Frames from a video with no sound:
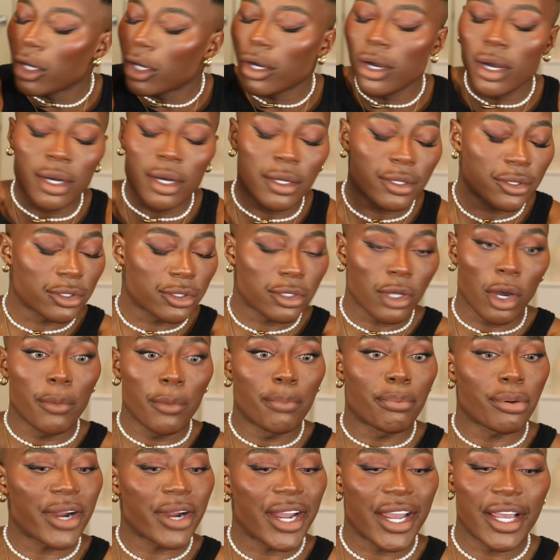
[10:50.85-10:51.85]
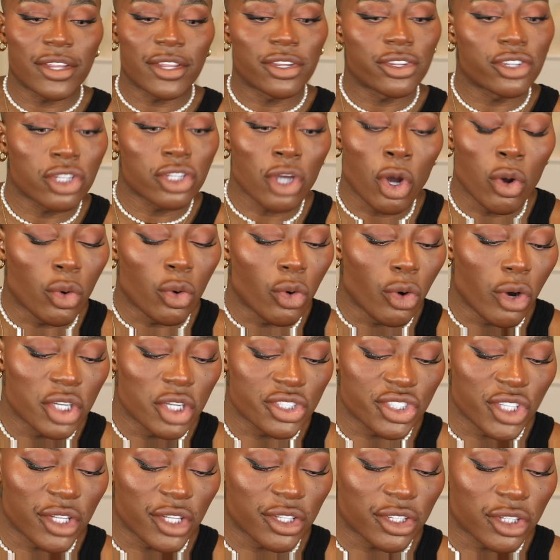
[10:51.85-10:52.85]
oh, so pretty, so
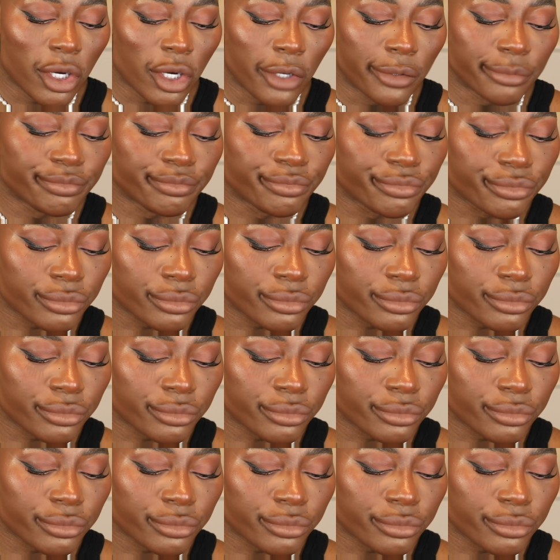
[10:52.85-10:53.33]
gorgeous. So,